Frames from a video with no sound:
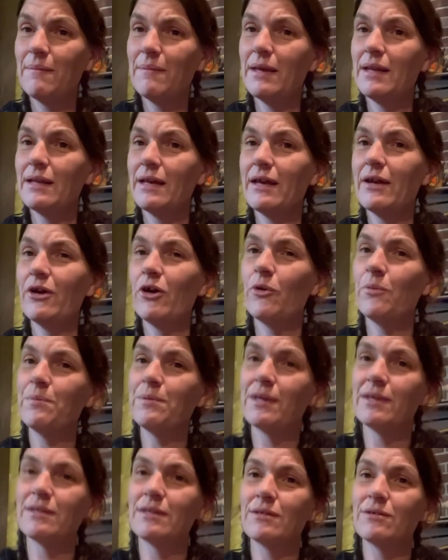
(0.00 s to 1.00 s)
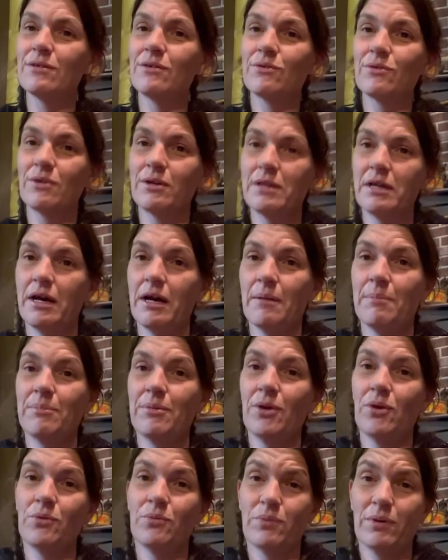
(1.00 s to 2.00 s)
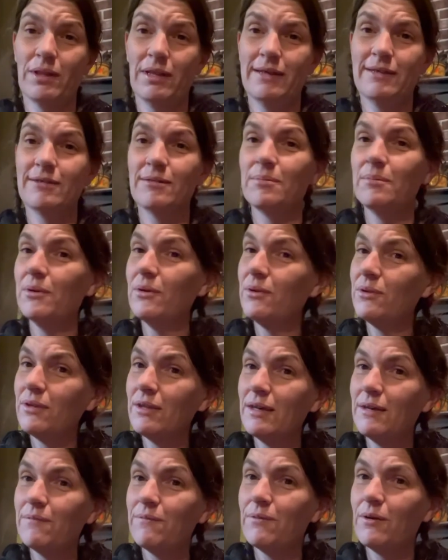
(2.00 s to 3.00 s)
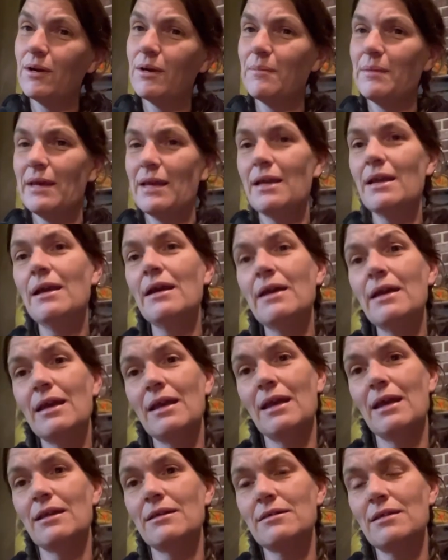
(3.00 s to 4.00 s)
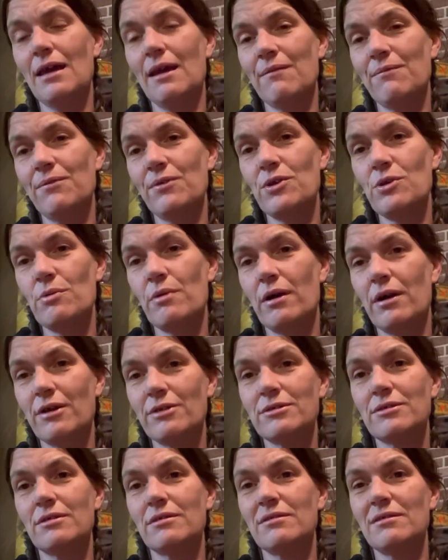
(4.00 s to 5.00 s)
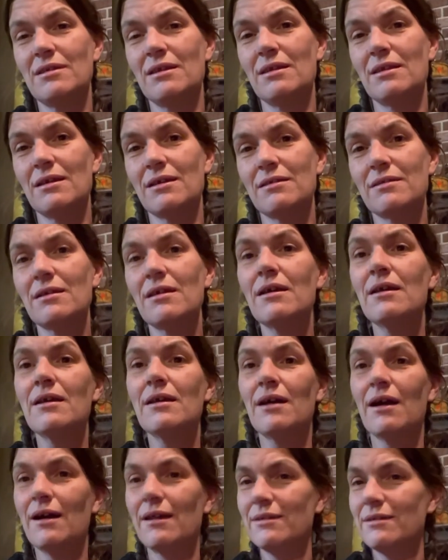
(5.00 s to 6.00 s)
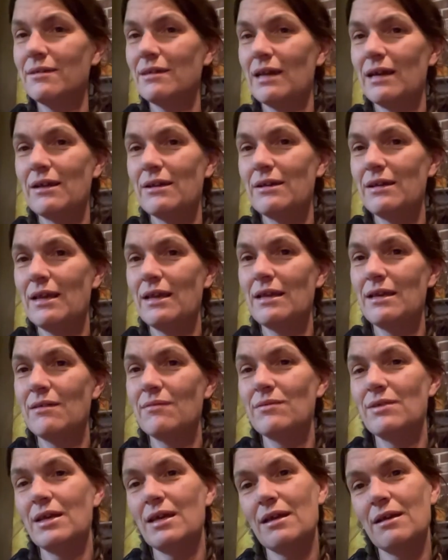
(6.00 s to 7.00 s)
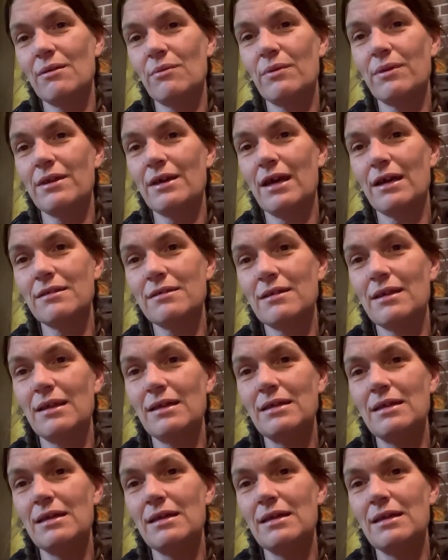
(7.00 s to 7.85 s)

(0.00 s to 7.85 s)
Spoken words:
And I hope that this is going to upload really smoothly for me in time for you all to see this on Saturday evening with Ask Aunty